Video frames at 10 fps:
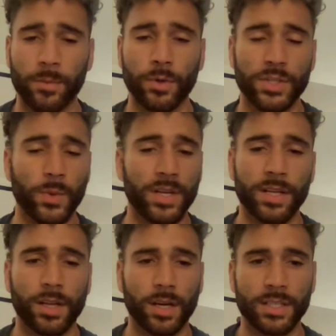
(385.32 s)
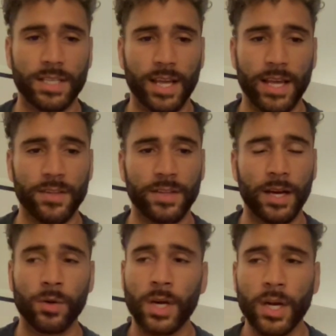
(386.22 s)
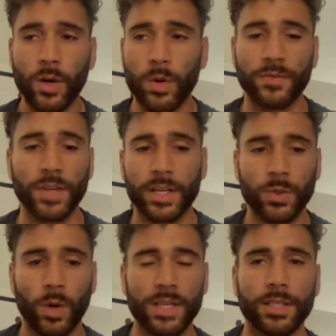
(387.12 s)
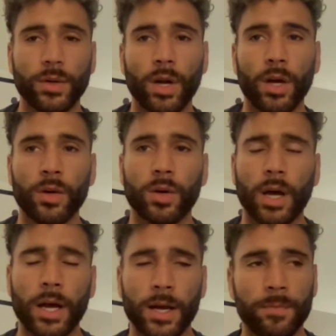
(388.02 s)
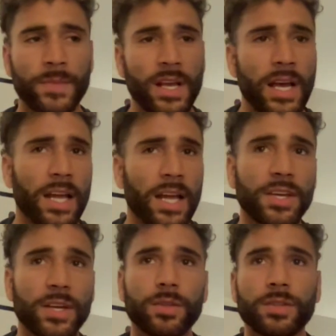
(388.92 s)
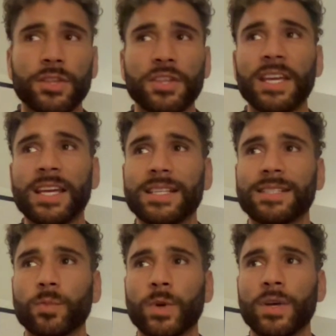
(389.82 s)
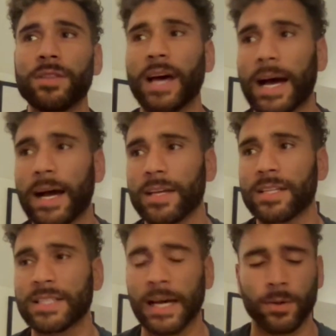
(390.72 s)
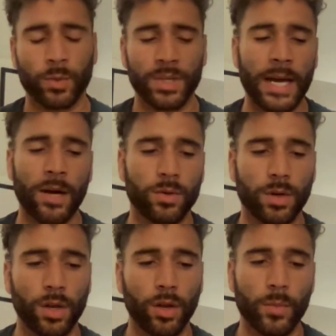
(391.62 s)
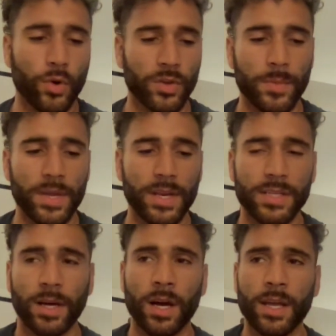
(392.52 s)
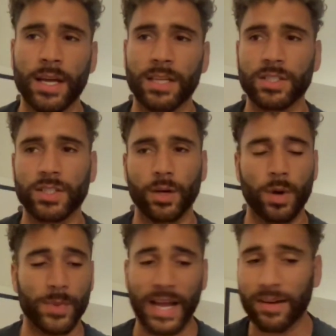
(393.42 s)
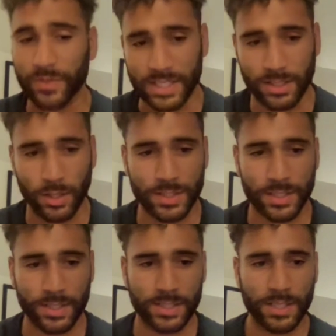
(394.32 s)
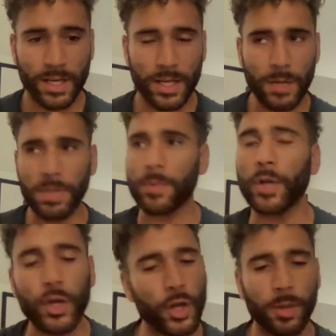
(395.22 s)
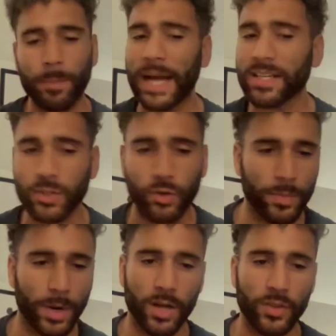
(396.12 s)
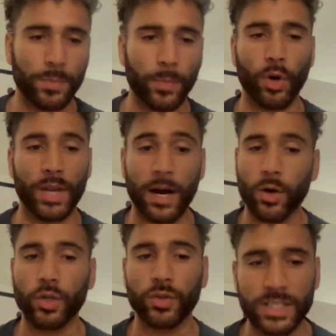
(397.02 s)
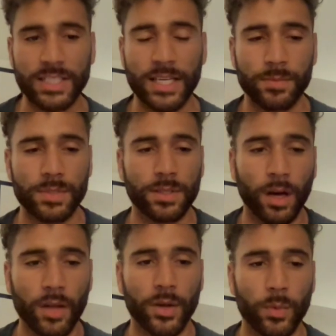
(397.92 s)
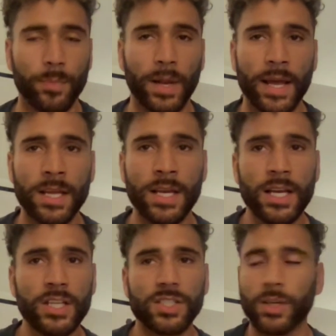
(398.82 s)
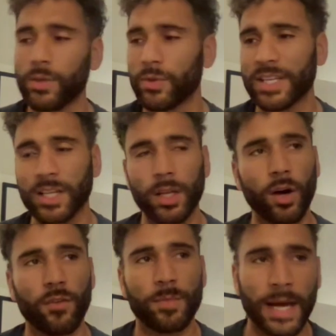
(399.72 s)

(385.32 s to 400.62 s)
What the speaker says: Boys went in '98 and now we've done it twice in a row. I think the thing is with that is that we're now a lot more in the media's eye, and so when we have these losses, people don't know the backstory behind the sport and how good these teams are that we're playing. So there's a lot of